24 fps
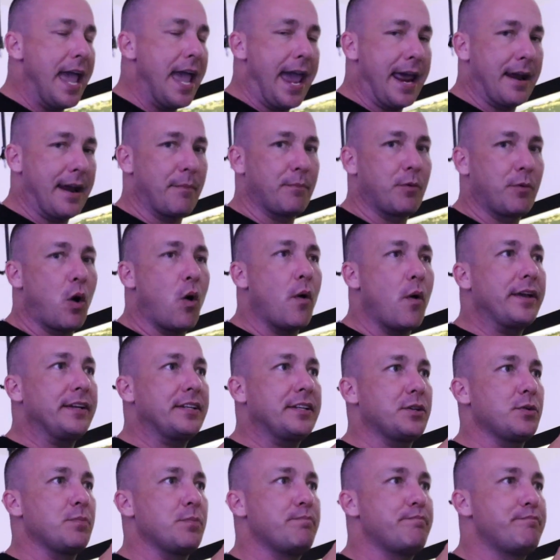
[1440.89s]
and I'm going
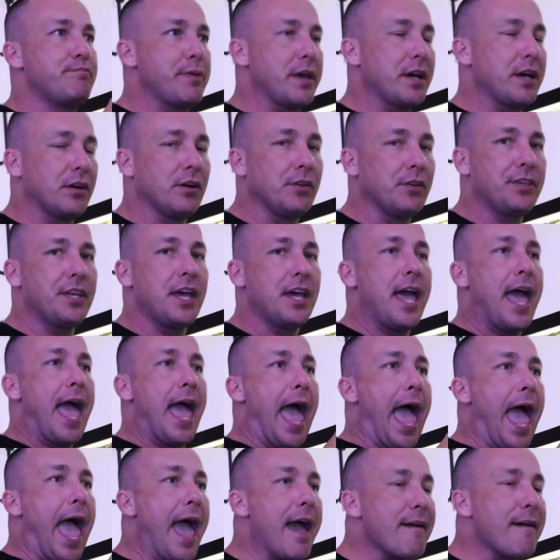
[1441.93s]
to build
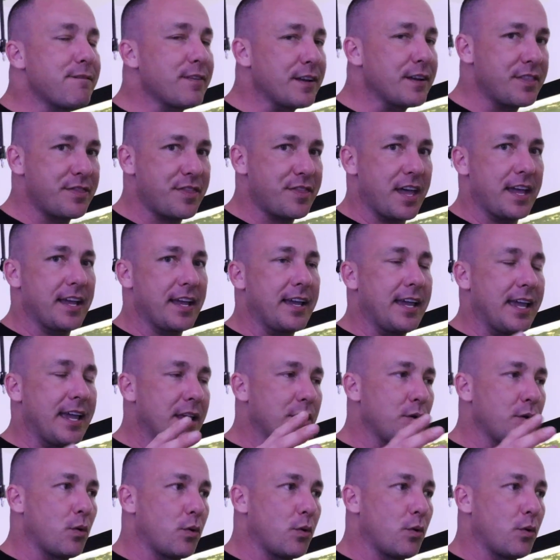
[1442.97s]
everything in